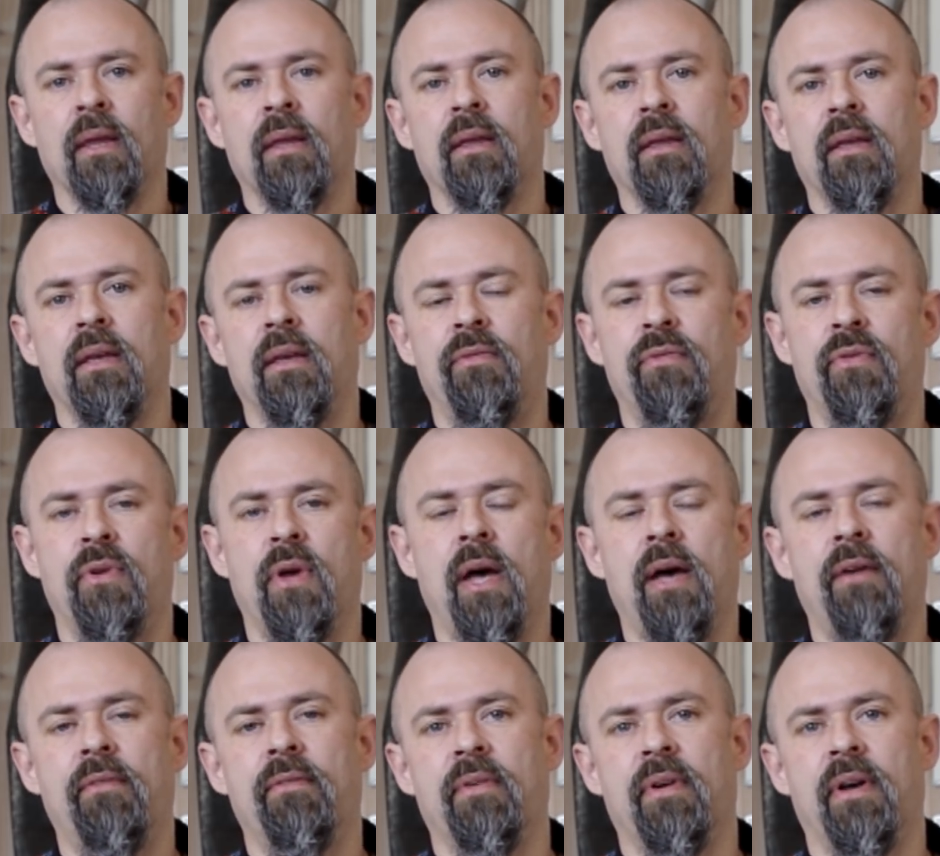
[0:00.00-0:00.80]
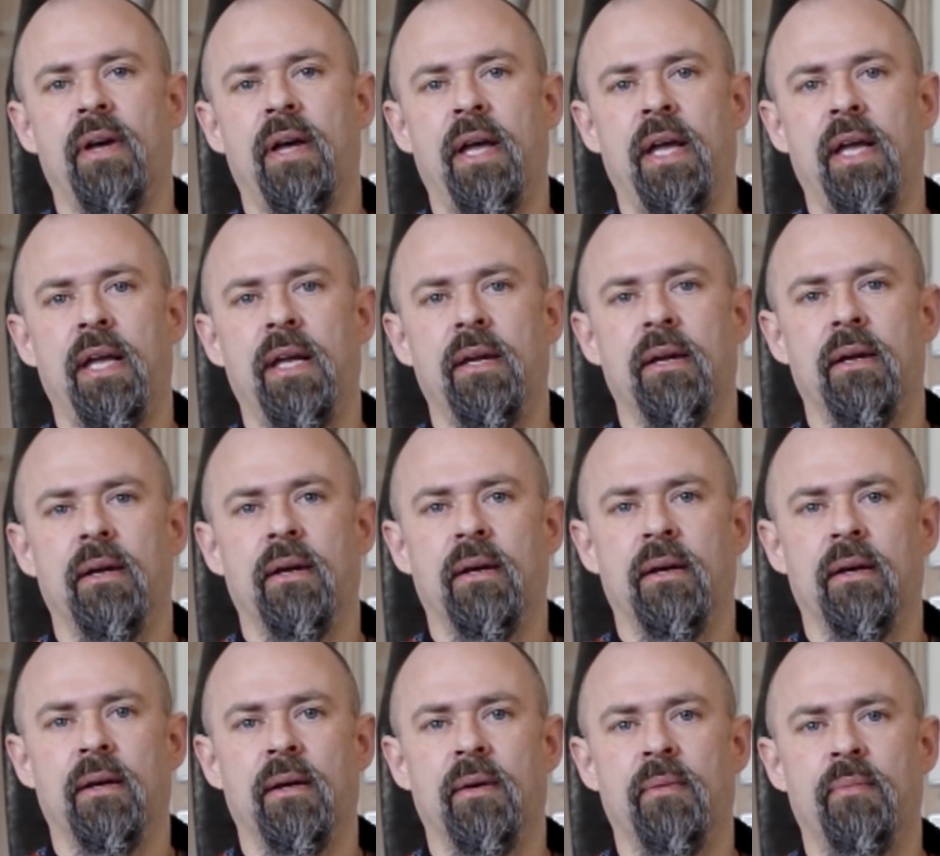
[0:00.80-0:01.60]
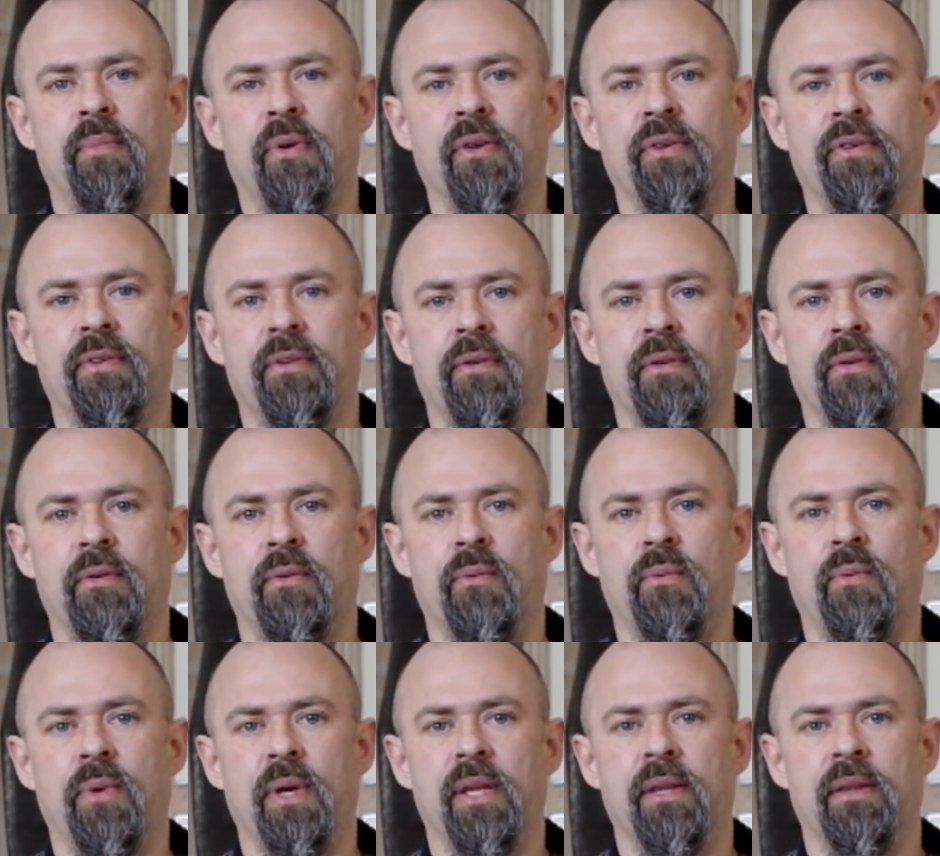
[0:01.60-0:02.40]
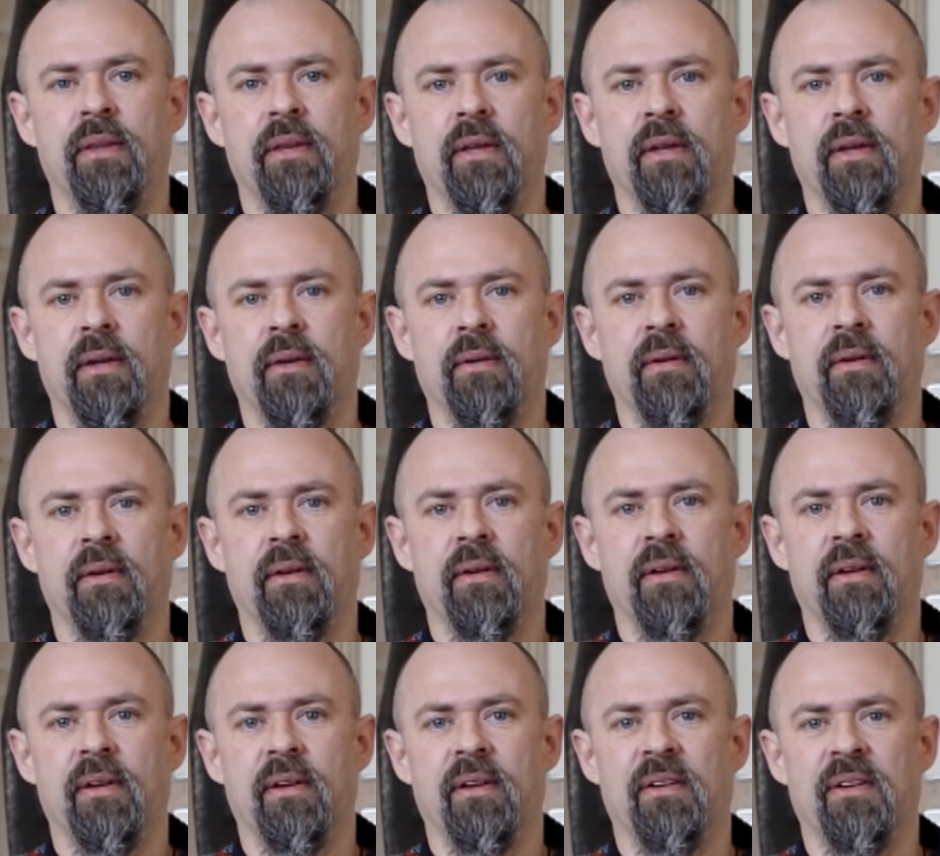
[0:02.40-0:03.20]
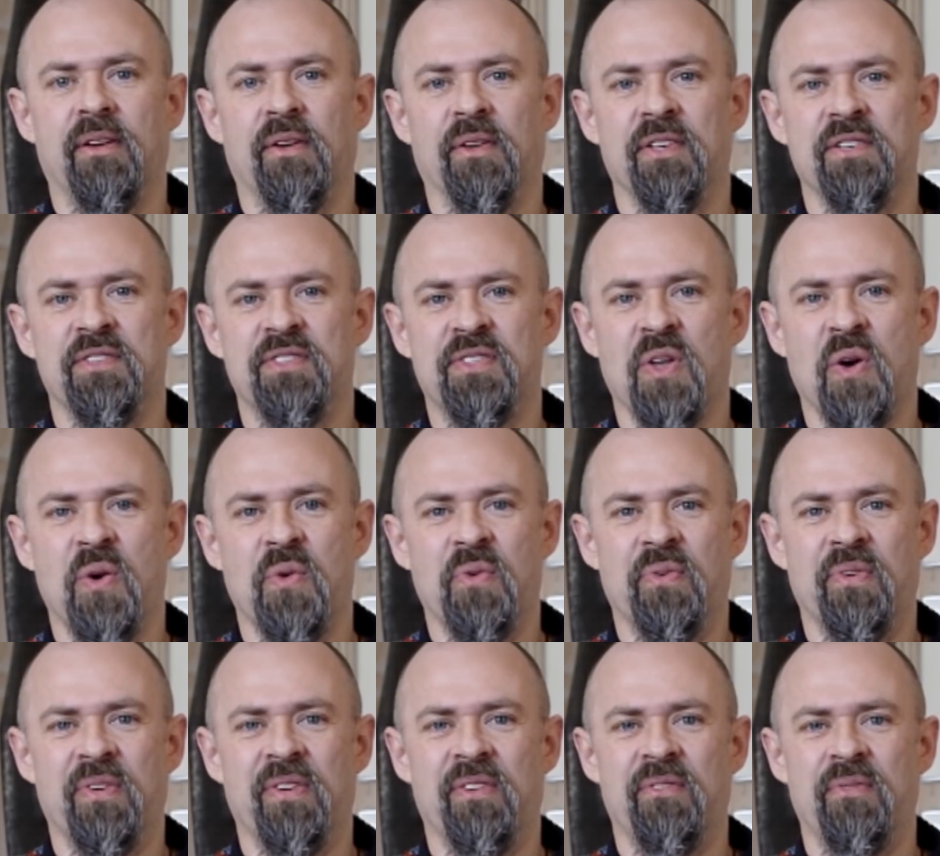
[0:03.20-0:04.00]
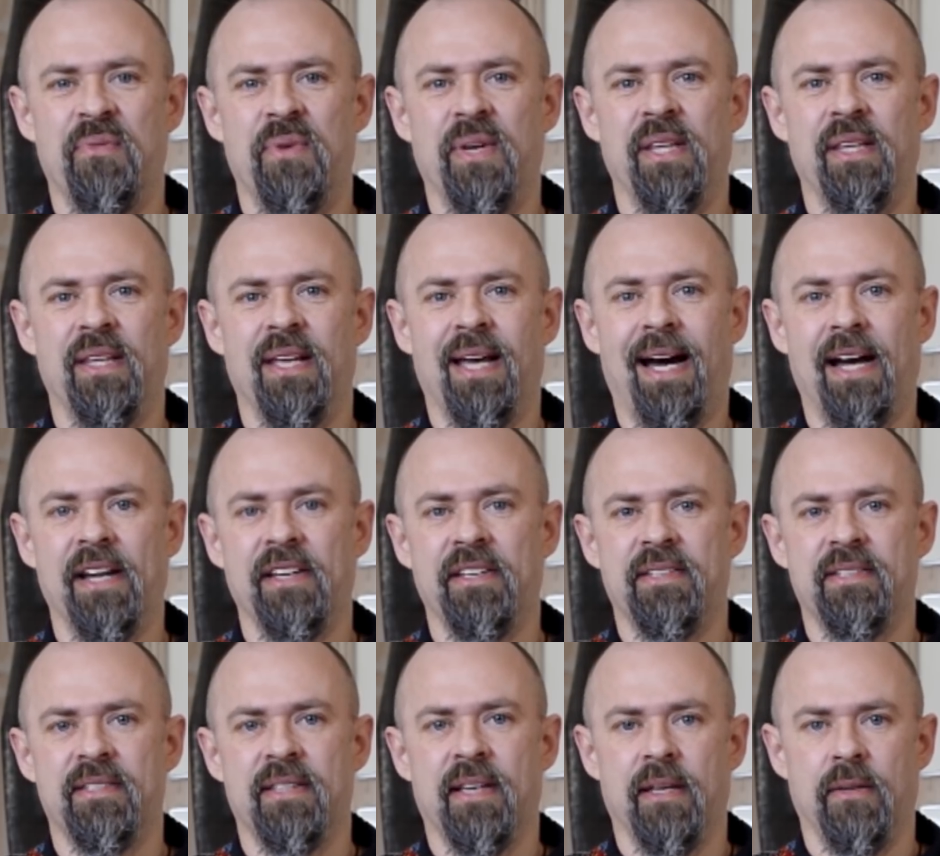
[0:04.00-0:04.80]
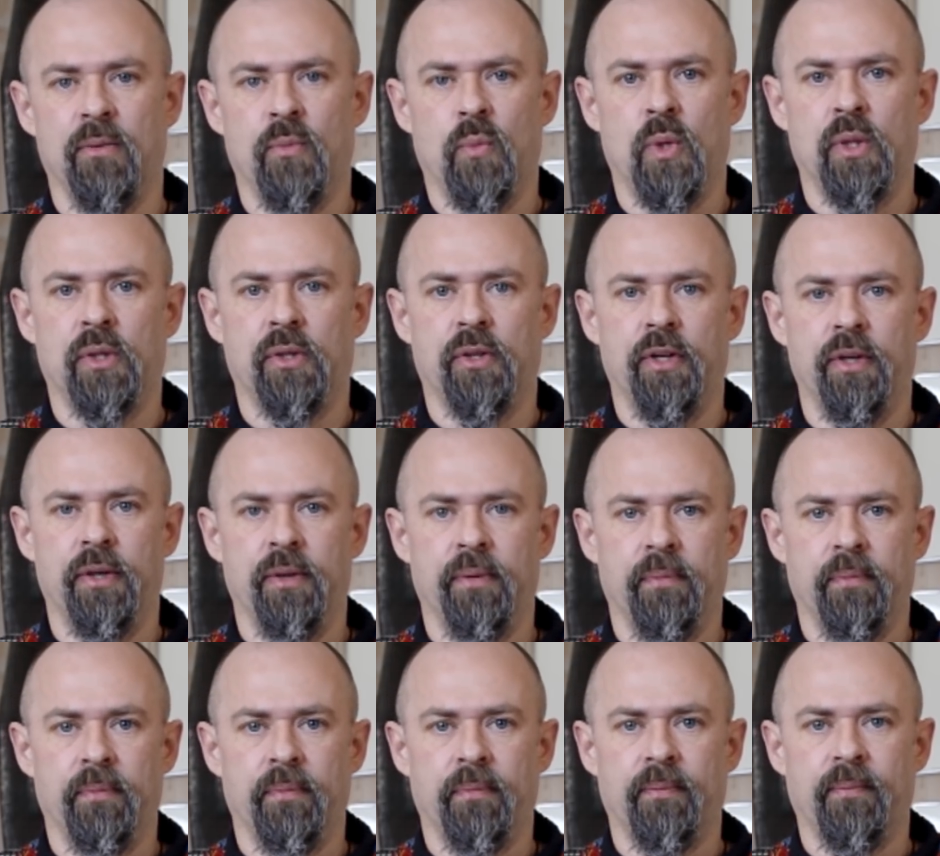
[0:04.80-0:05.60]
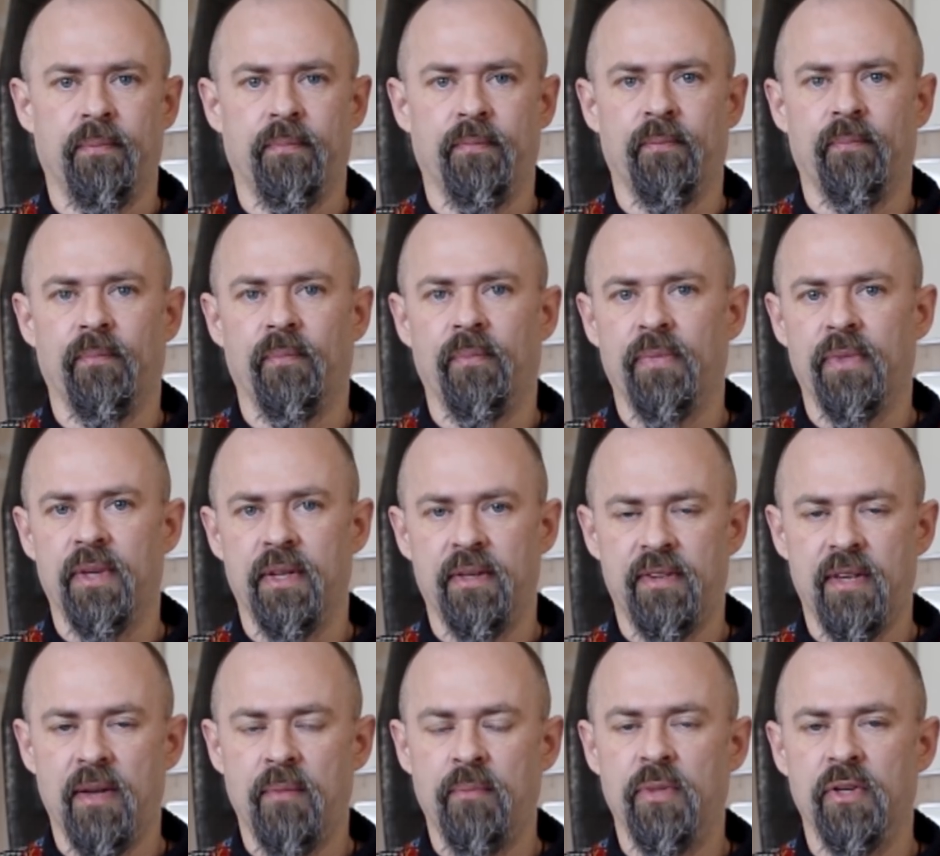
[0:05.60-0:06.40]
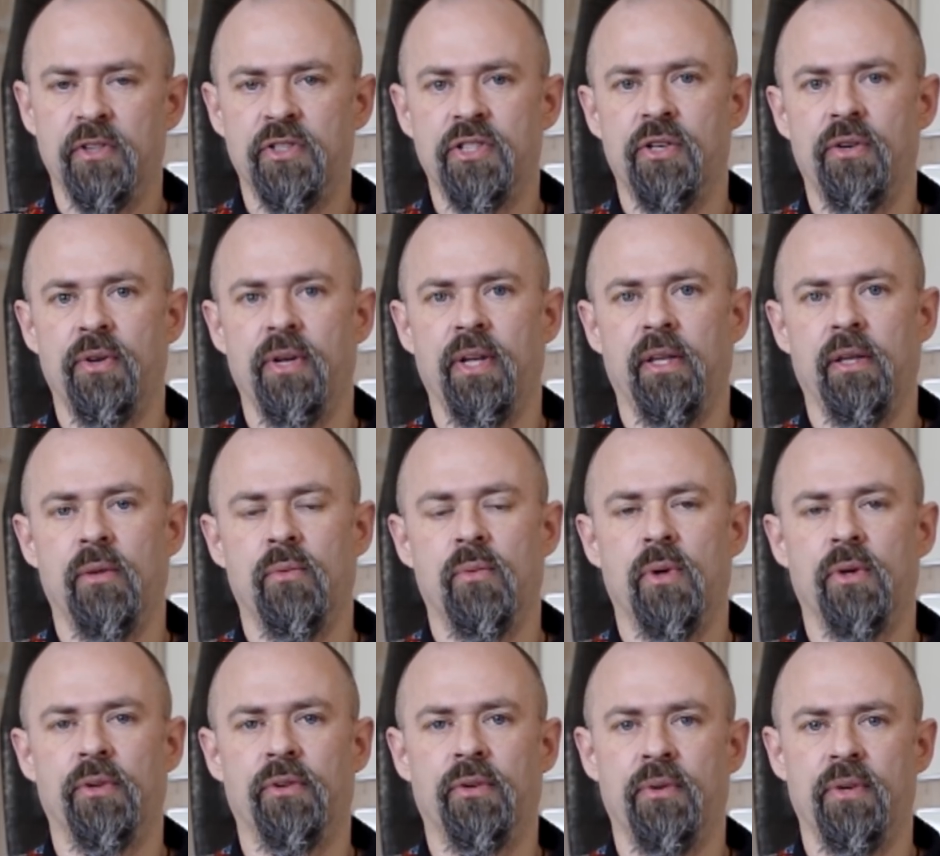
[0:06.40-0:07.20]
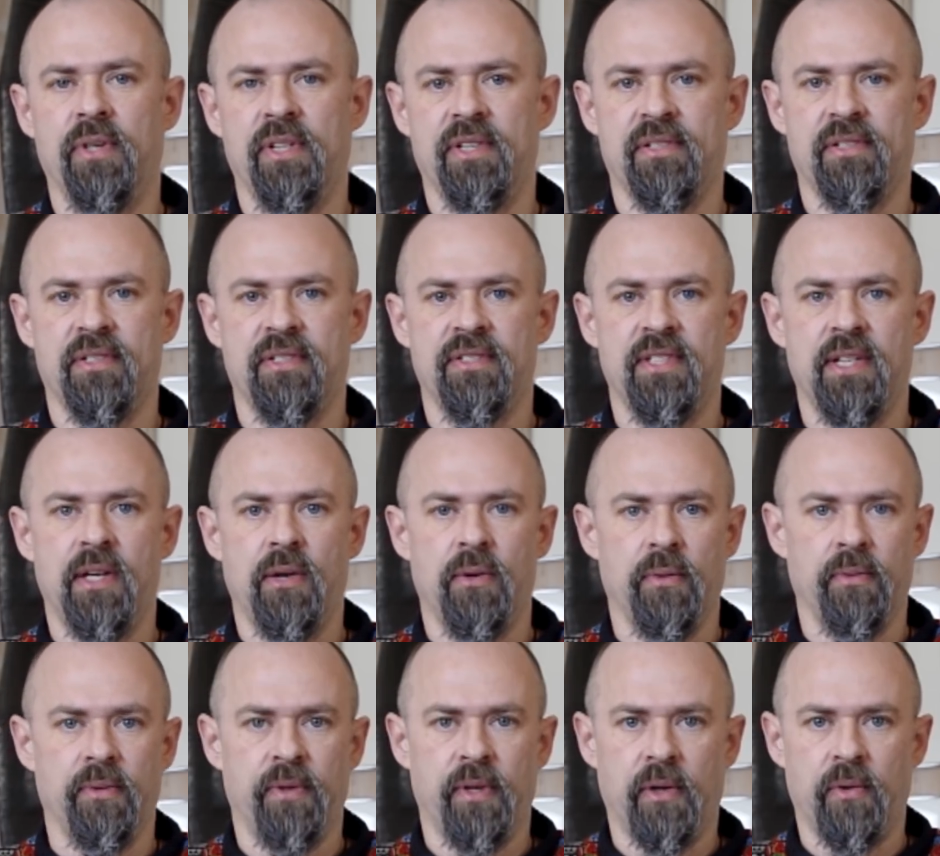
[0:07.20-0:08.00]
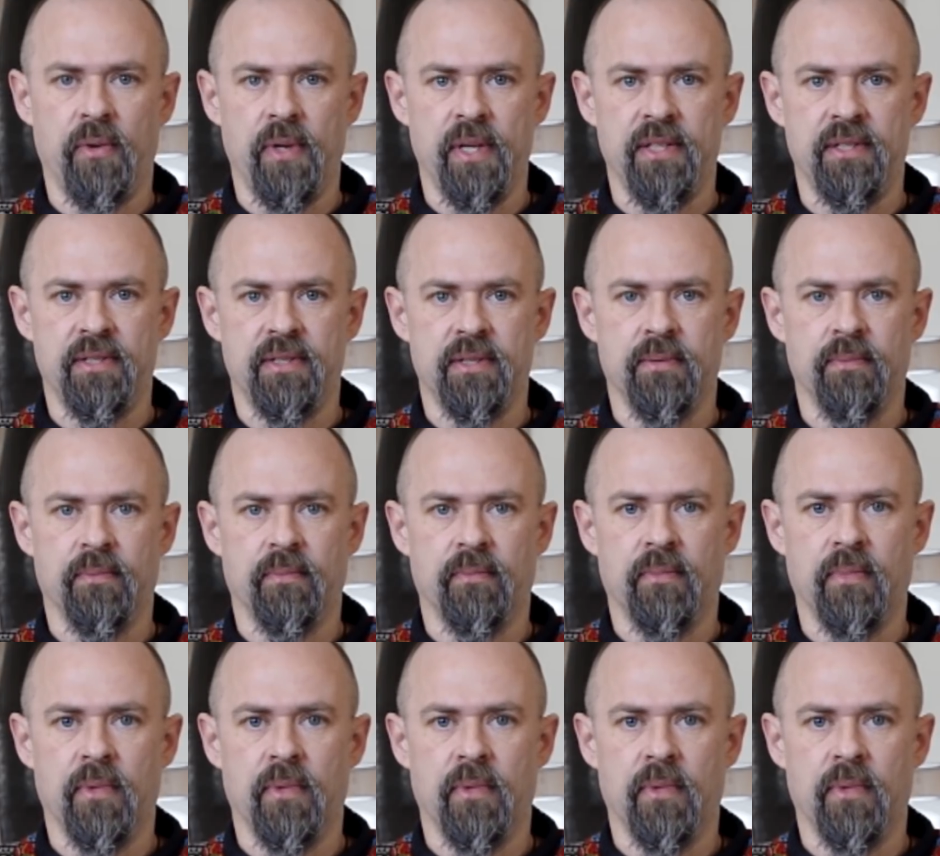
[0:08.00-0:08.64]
If you have a pot with on the stove with ice and water, the temperature in the water is 0 degrees.